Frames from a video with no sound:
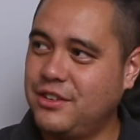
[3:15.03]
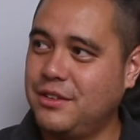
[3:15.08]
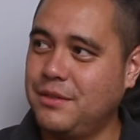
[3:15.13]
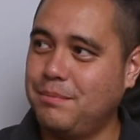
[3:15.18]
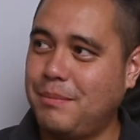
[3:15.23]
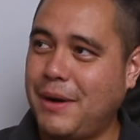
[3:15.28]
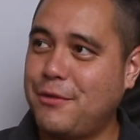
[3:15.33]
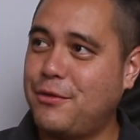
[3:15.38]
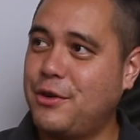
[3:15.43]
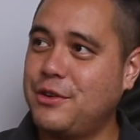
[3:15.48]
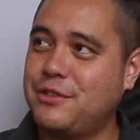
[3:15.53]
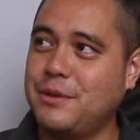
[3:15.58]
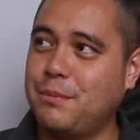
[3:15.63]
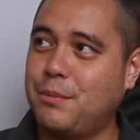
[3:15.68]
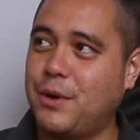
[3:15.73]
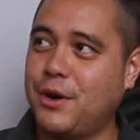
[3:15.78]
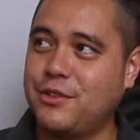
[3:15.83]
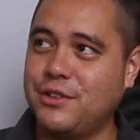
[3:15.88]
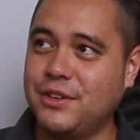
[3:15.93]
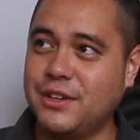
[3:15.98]
my first
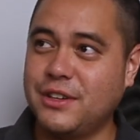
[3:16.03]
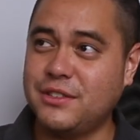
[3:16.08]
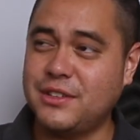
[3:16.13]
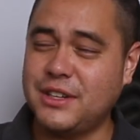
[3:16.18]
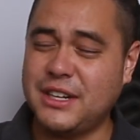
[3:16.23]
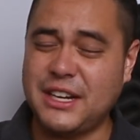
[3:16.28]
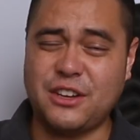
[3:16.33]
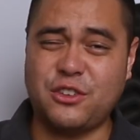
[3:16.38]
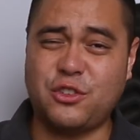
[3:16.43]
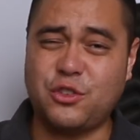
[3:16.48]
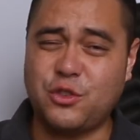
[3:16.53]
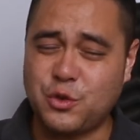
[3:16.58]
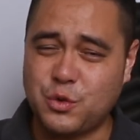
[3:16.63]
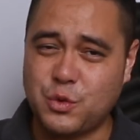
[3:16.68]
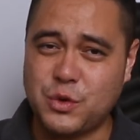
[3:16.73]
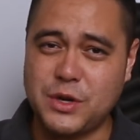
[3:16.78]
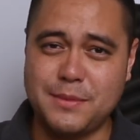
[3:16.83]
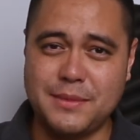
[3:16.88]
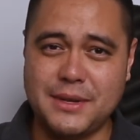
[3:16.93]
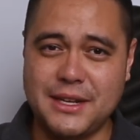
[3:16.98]
impression is an
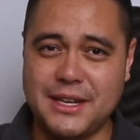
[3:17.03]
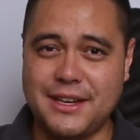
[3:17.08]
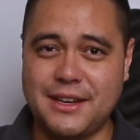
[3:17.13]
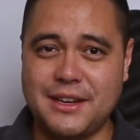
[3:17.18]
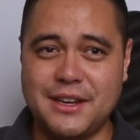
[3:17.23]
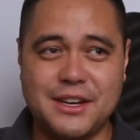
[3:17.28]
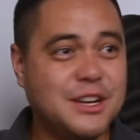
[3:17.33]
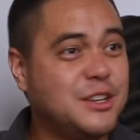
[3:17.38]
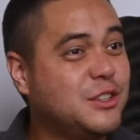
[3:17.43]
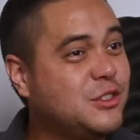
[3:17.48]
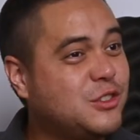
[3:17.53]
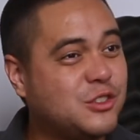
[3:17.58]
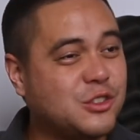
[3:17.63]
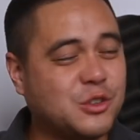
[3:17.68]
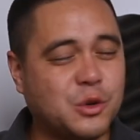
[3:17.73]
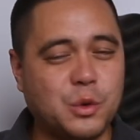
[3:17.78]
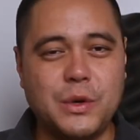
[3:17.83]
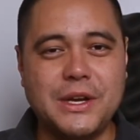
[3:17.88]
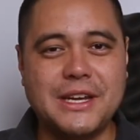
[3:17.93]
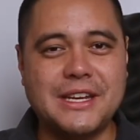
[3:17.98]
extremely
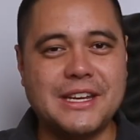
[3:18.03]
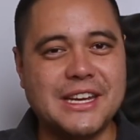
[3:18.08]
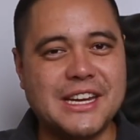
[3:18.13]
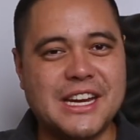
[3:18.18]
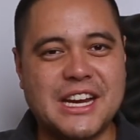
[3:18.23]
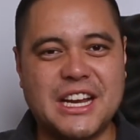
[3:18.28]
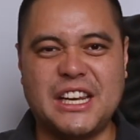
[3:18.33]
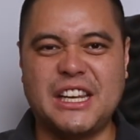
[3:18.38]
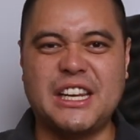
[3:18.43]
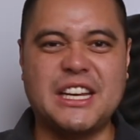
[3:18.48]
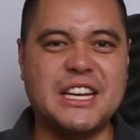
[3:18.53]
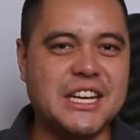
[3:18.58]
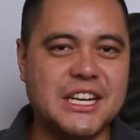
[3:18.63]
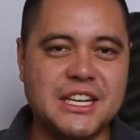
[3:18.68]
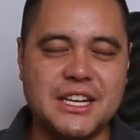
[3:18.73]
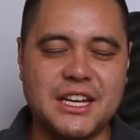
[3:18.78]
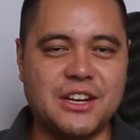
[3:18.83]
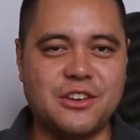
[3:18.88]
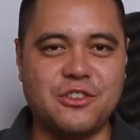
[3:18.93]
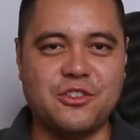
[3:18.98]
squeaky, clean
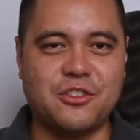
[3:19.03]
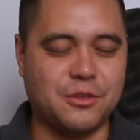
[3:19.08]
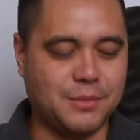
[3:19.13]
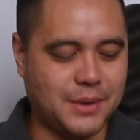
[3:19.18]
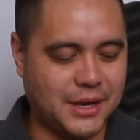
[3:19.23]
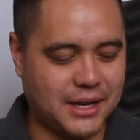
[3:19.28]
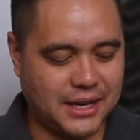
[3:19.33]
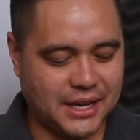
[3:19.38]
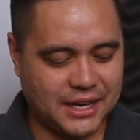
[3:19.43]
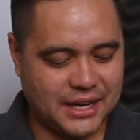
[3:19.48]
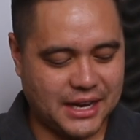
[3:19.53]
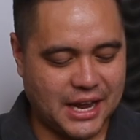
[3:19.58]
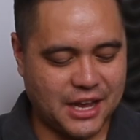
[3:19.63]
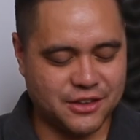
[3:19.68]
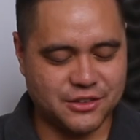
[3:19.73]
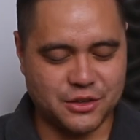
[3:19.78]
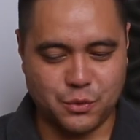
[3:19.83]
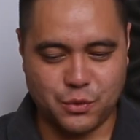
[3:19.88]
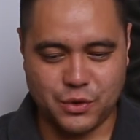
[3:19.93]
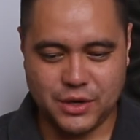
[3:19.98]
instrument. And it
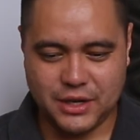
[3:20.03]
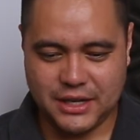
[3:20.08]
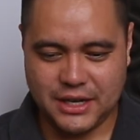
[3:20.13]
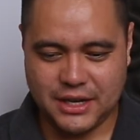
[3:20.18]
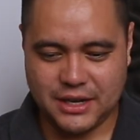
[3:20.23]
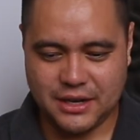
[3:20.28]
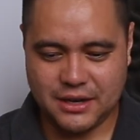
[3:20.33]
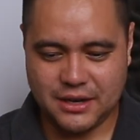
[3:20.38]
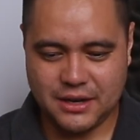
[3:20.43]
has a really